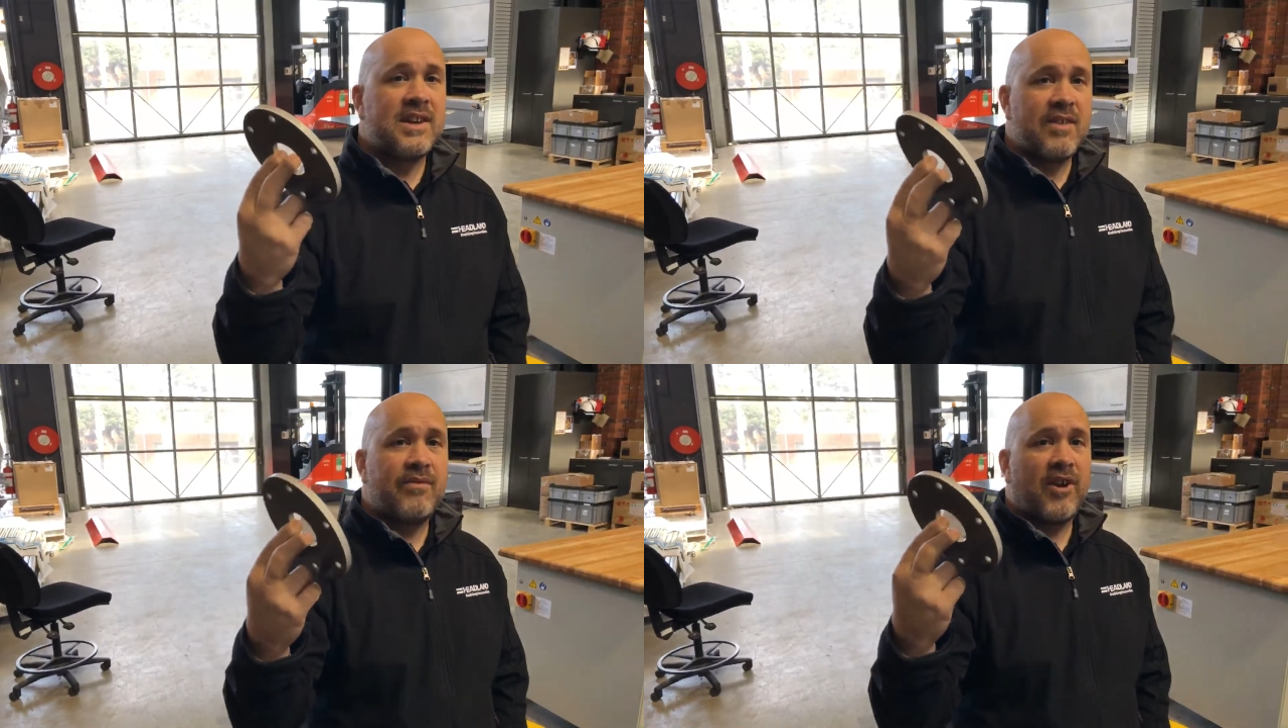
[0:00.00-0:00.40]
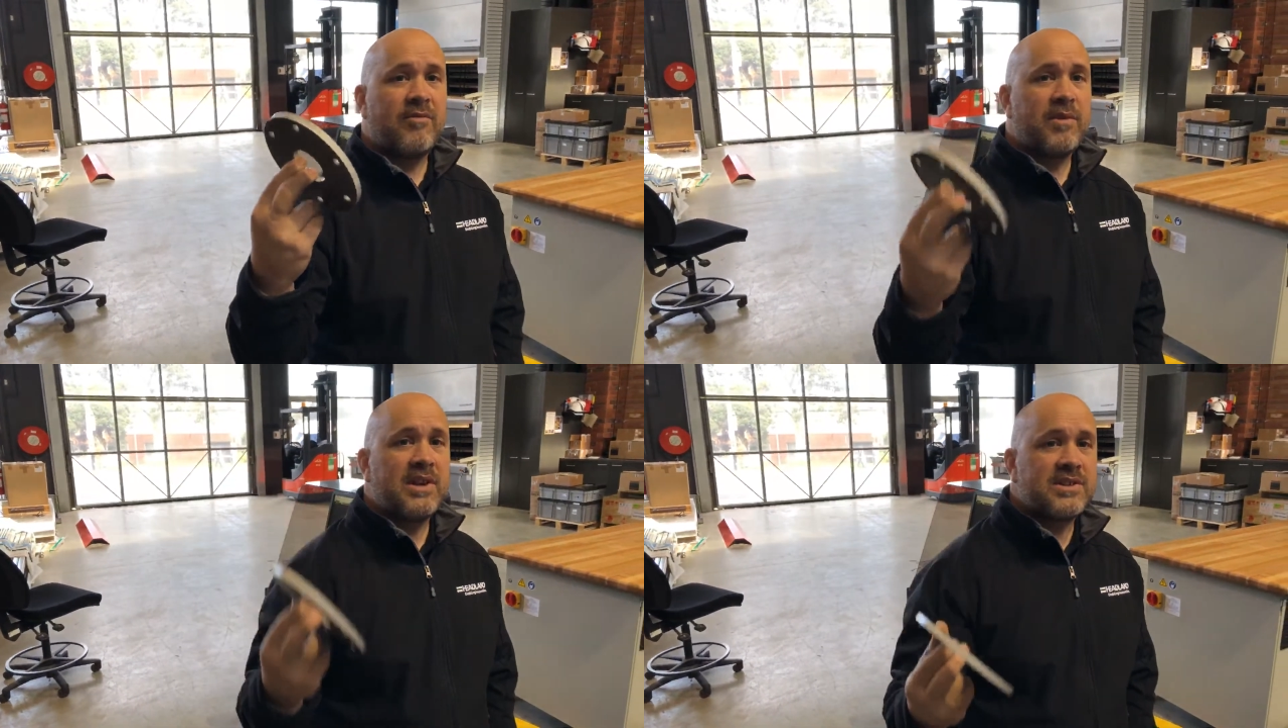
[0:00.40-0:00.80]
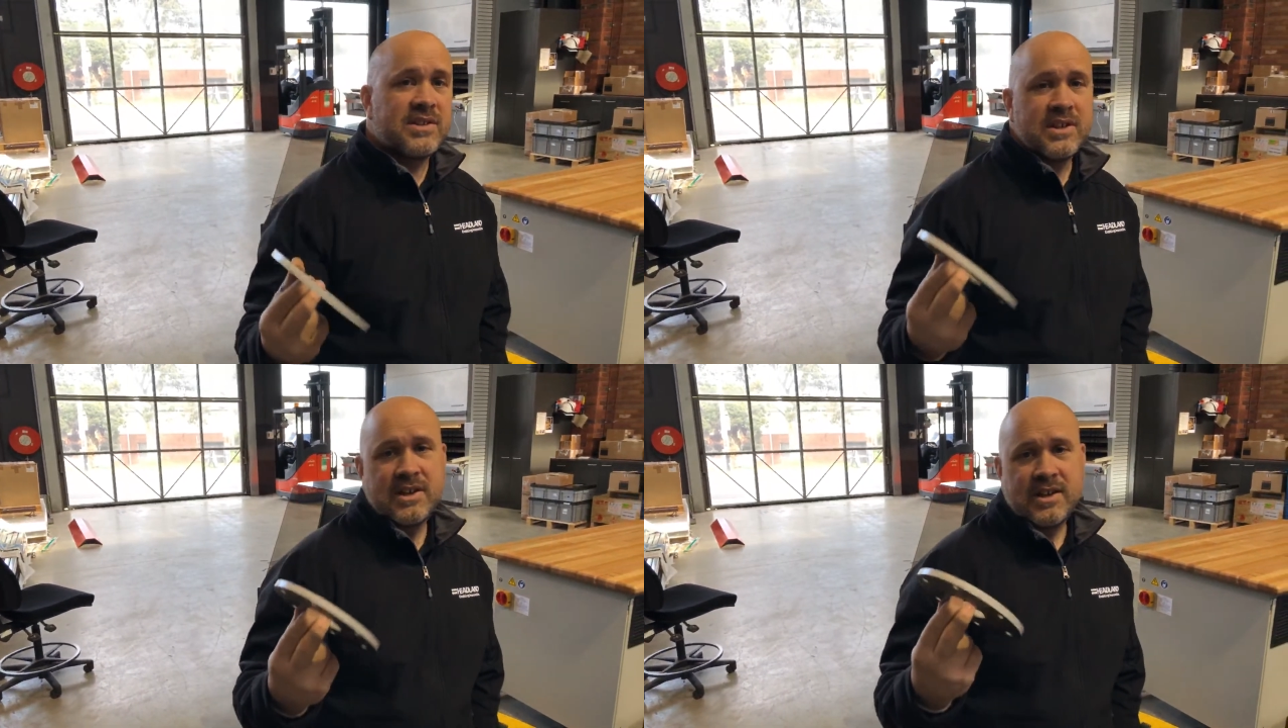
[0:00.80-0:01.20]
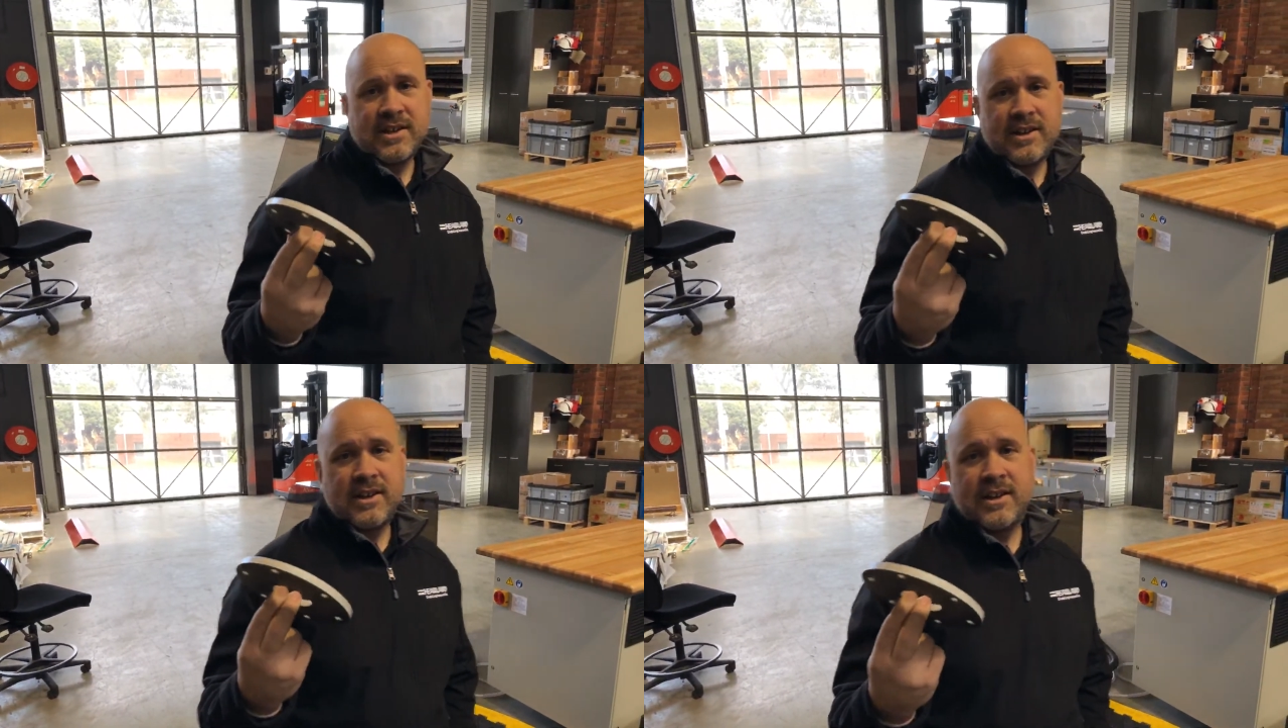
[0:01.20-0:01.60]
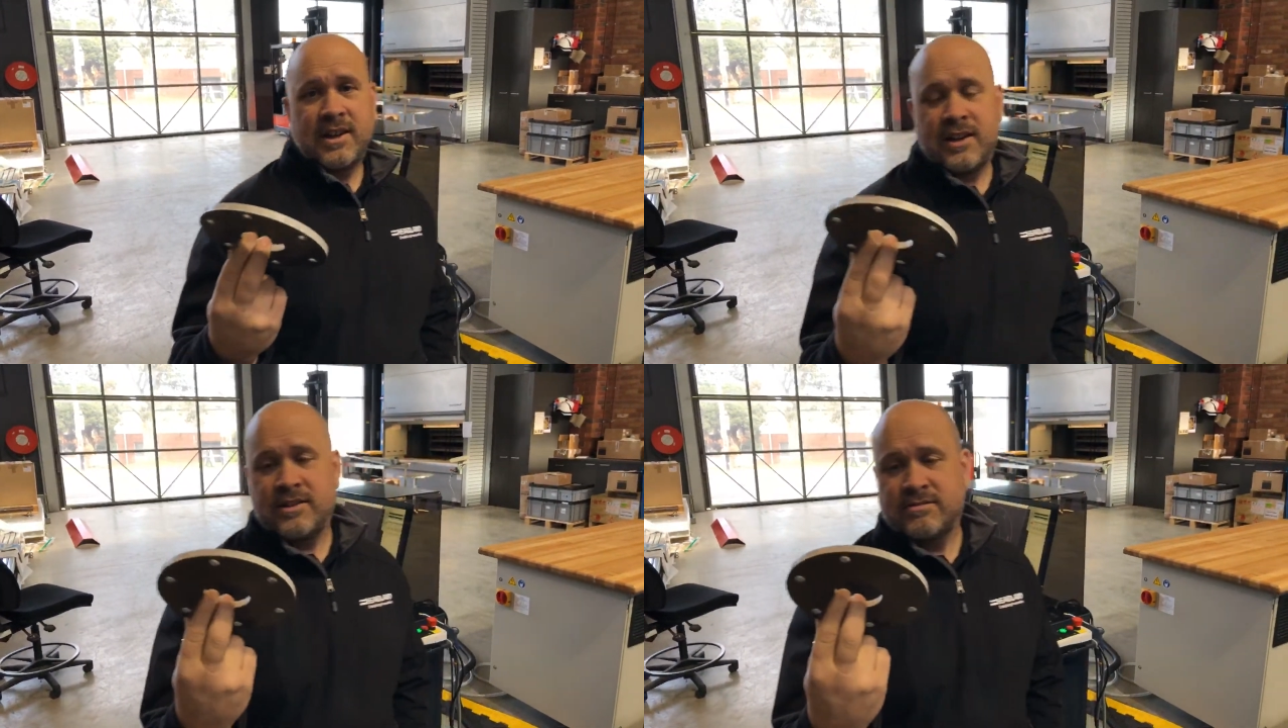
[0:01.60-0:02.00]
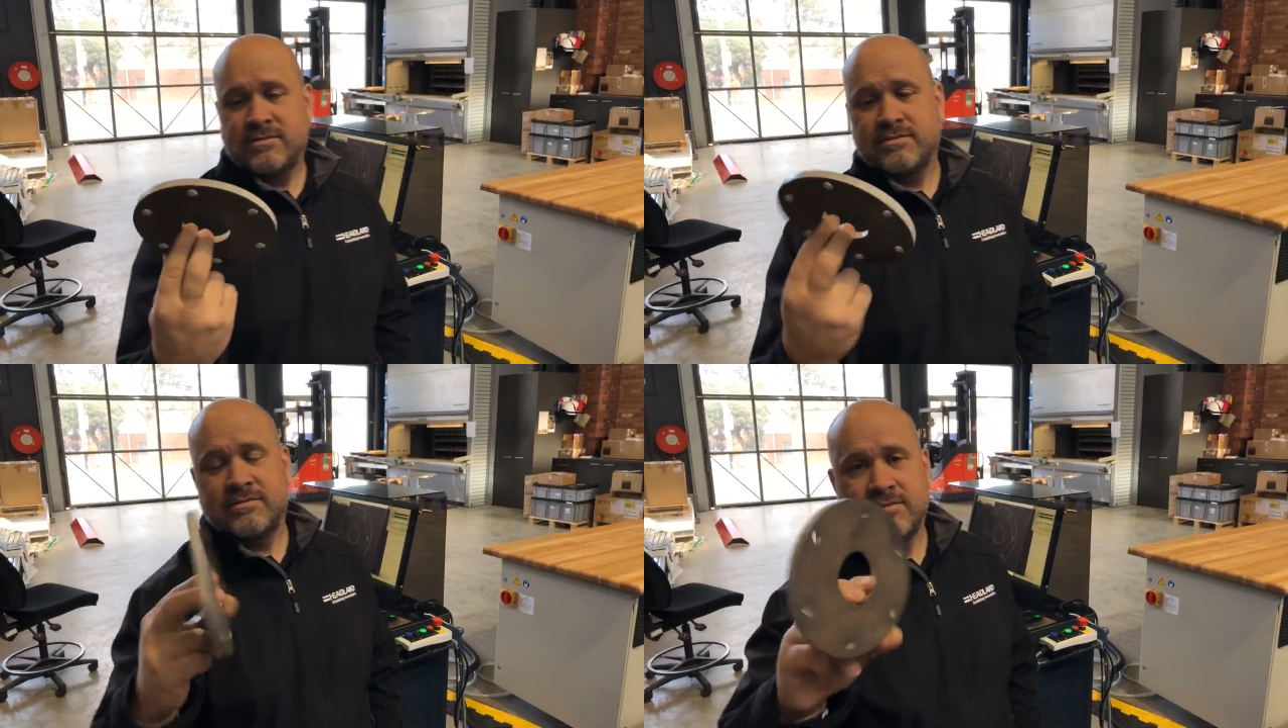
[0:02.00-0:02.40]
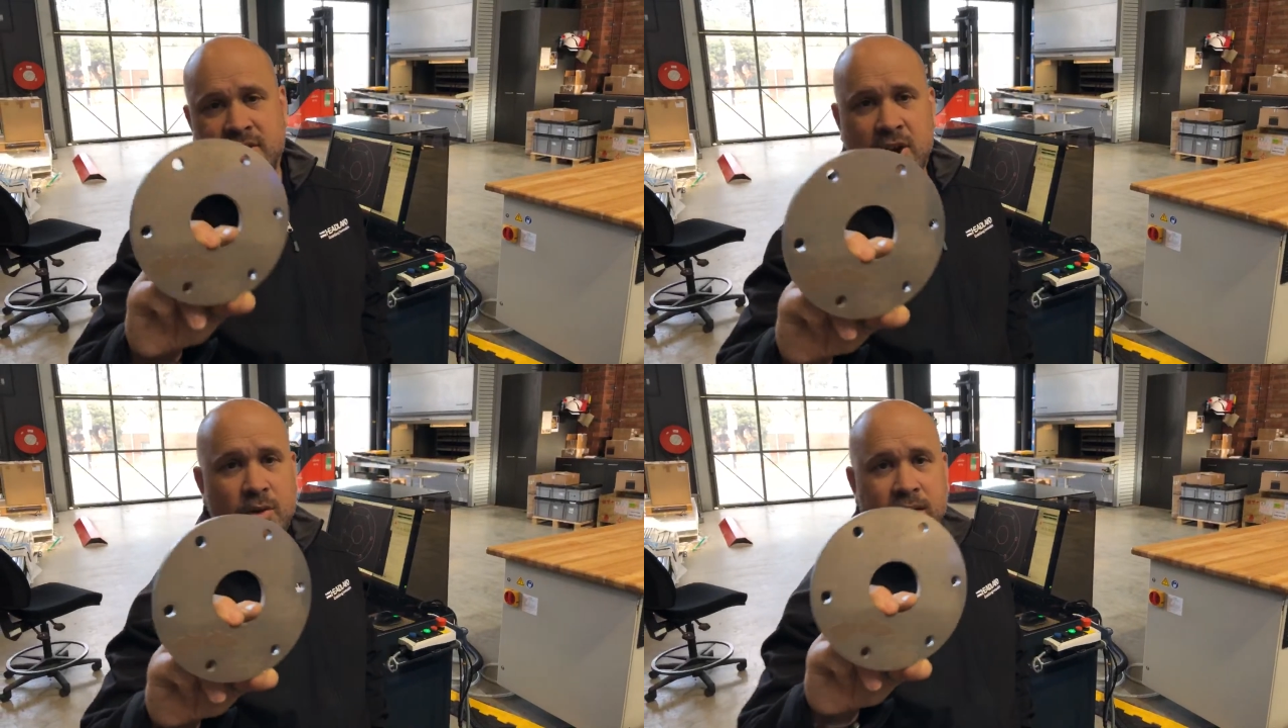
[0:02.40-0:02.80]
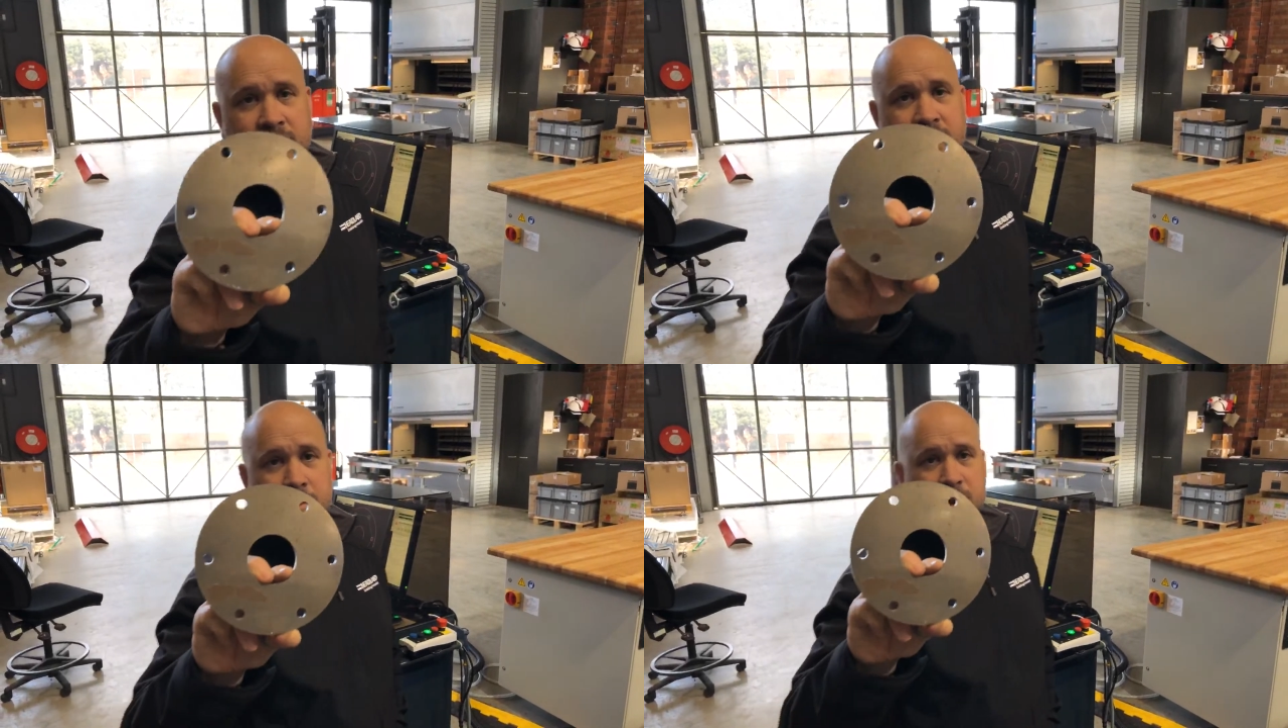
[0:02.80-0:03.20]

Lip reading: in 5 minutes. You know, you go away, have a cup of